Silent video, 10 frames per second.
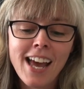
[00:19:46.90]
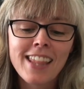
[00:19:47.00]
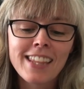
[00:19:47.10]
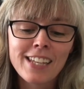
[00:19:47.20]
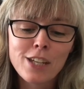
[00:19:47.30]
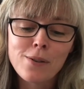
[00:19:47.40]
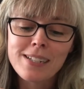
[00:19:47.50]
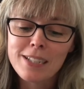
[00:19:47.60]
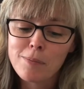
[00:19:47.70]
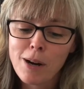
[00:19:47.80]
The
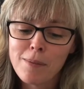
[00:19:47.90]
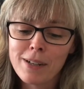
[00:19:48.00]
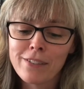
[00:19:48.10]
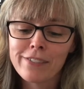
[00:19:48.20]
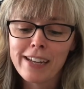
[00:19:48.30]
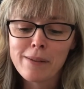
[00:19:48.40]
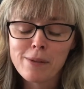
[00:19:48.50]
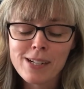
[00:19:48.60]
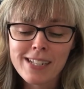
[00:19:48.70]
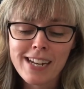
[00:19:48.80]
U.S. Department of
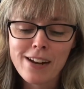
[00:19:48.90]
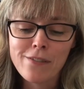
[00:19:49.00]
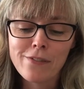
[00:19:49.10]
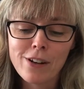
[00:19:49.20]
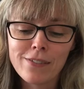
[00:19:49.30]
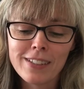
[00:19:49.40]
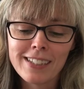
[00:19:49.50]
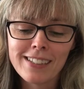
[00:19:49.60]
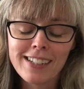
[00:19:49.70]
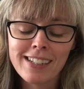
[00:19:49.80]
Labor is now involved
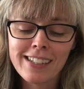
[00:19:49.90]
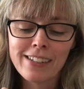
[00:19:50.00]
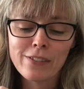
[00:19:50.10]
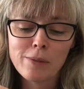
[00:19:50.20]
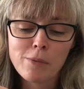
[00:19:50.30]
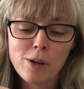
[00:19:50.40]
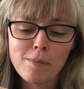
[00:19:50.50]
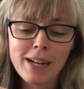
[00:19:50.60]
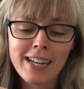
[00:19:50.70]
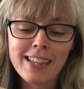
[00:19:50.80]
in giving
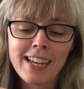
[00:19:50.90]
more money.